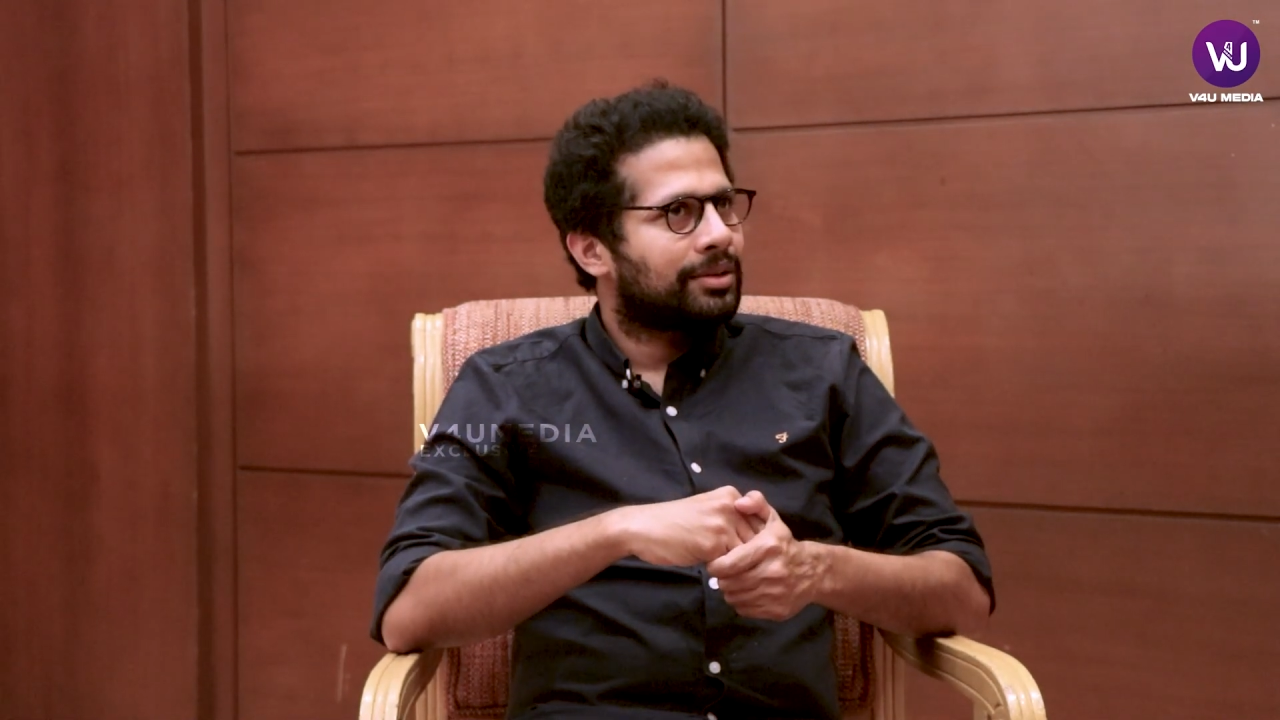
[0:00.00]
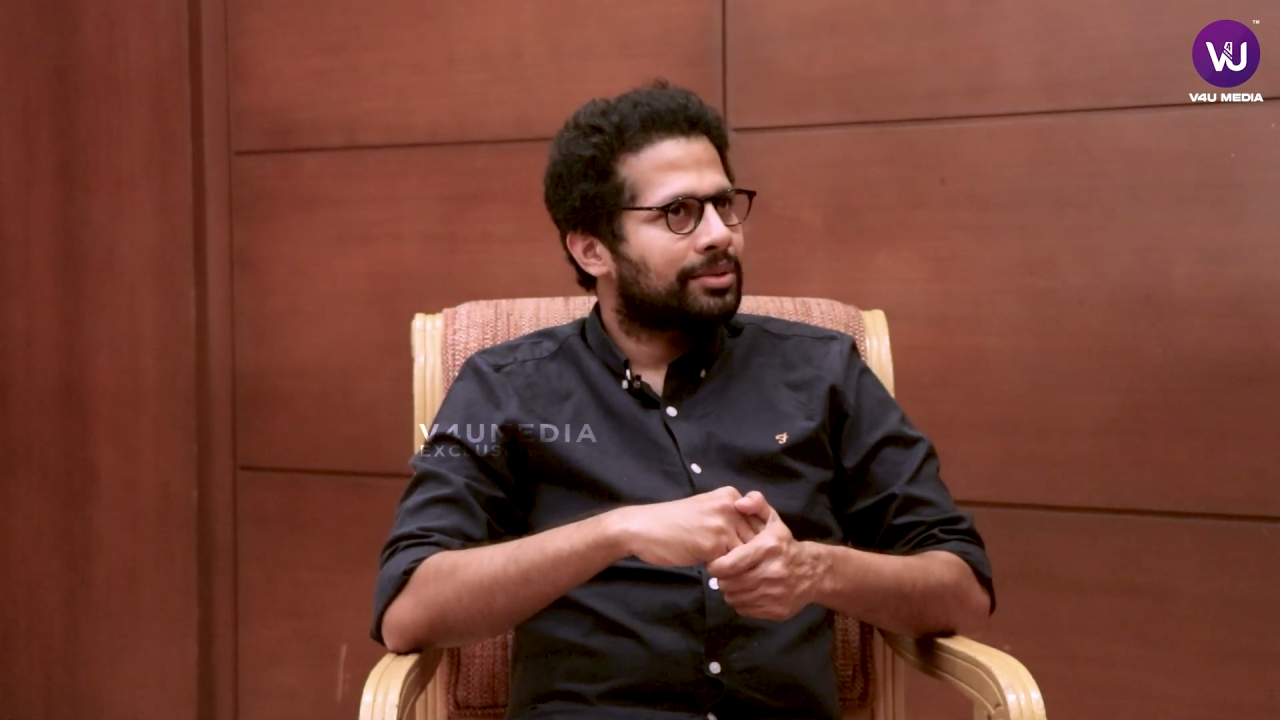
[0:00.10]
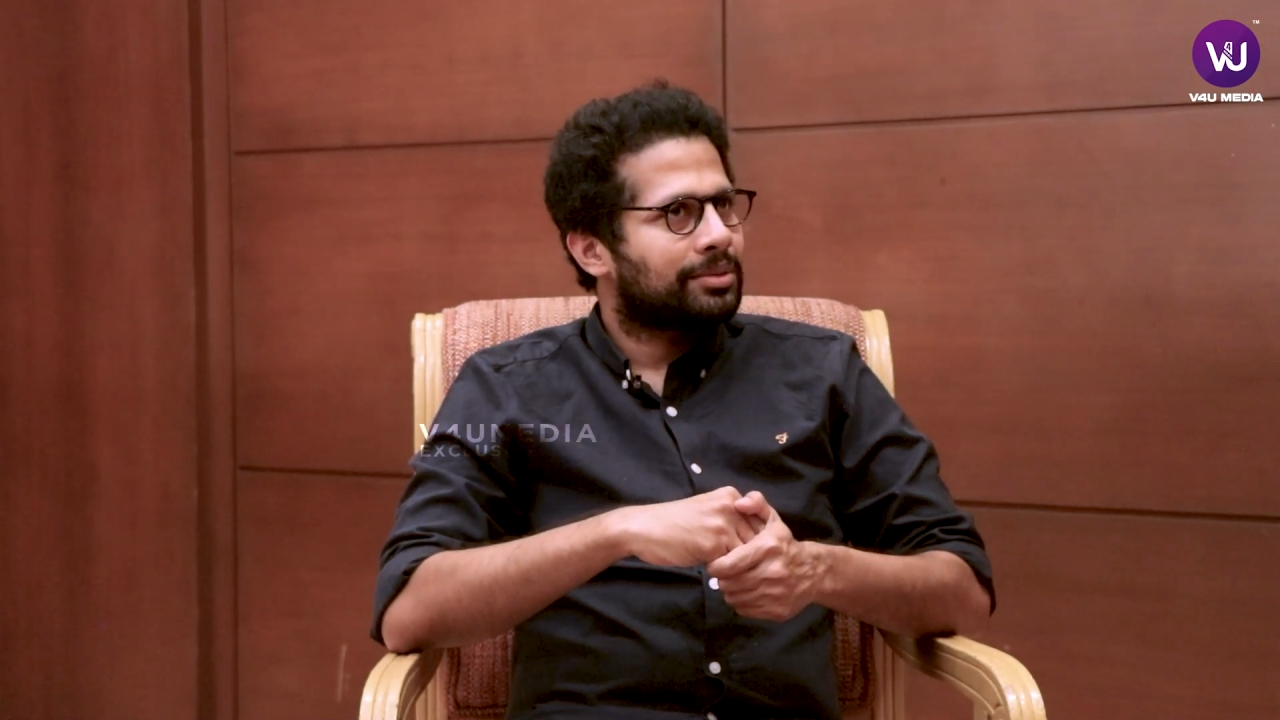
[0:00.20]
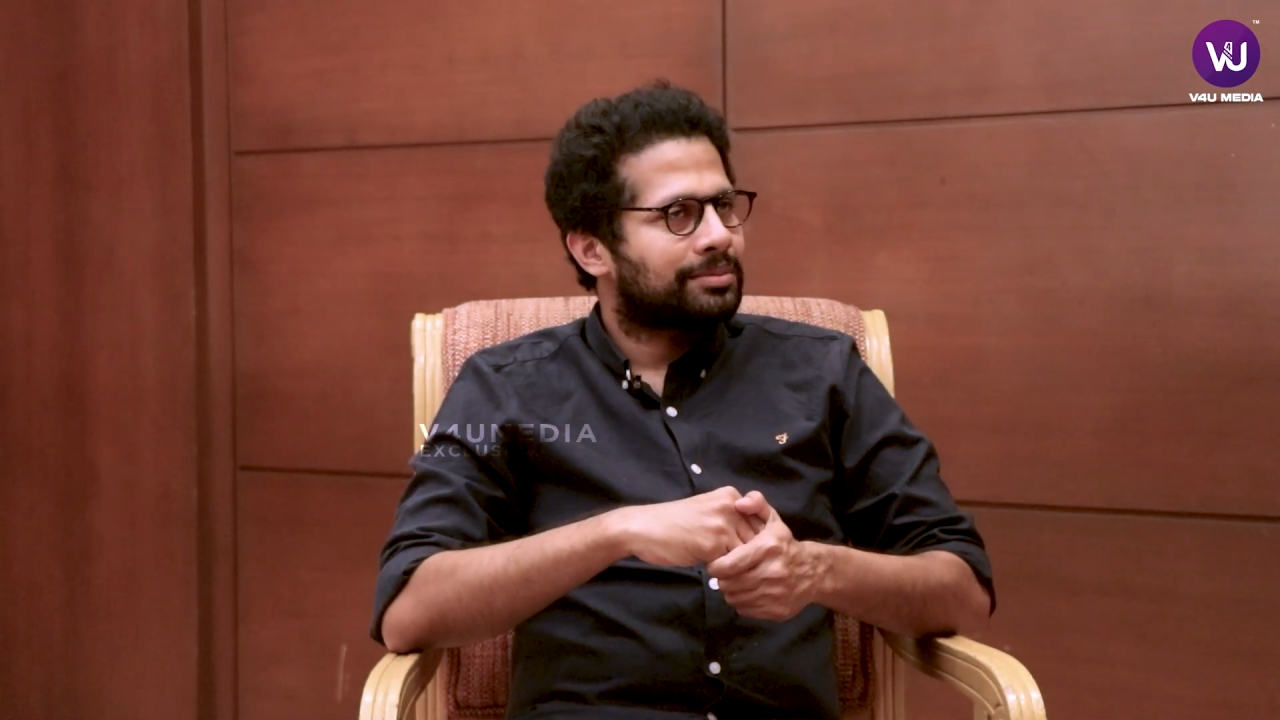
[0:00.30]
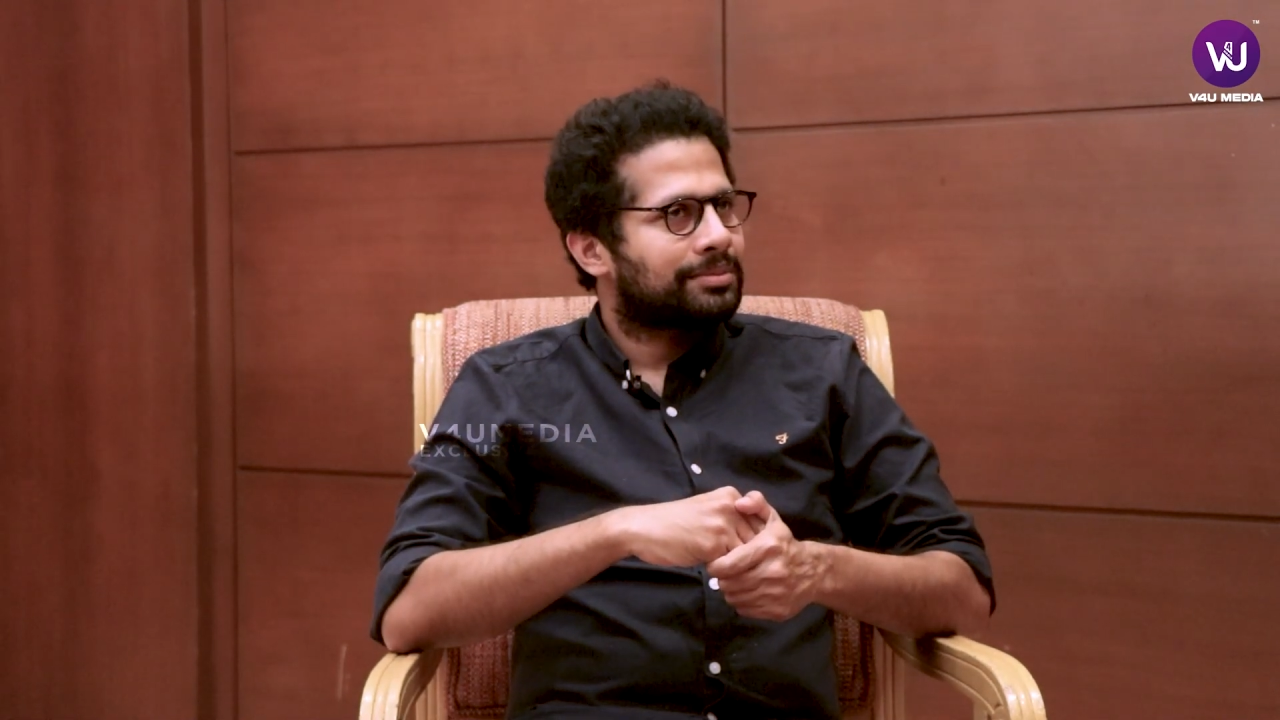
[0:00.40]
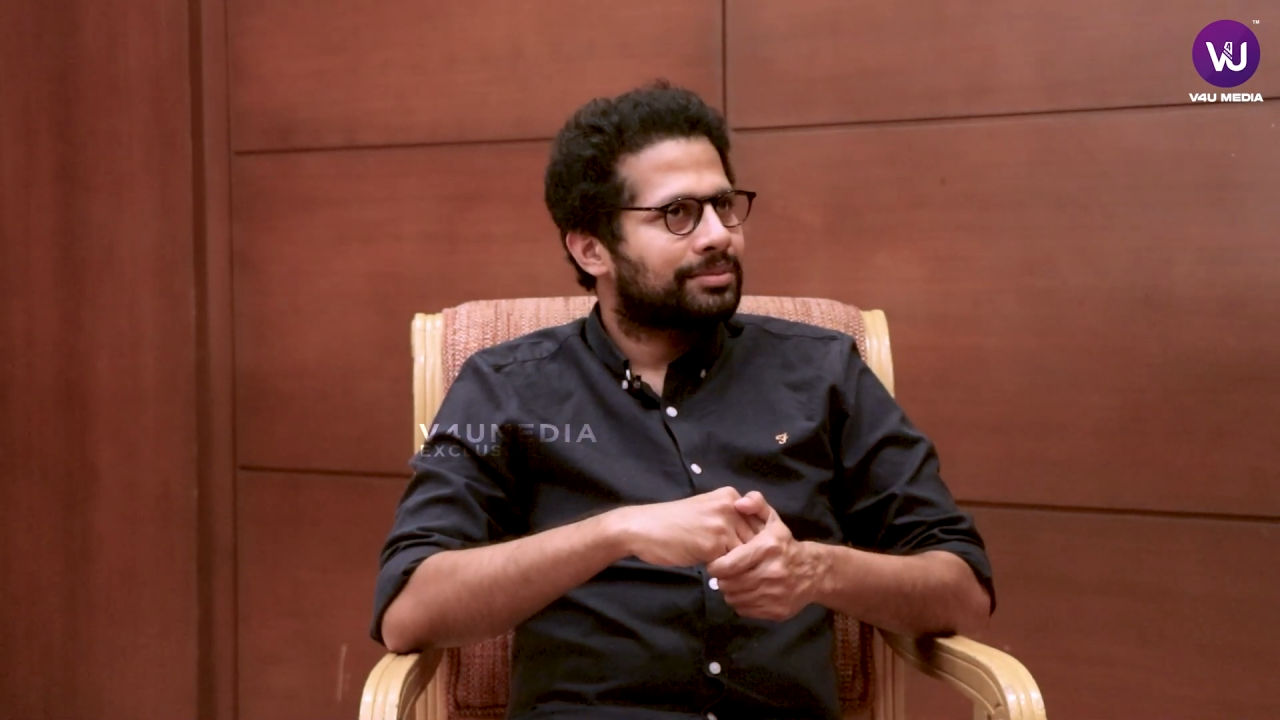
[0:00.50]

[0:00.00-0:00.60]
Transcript: you know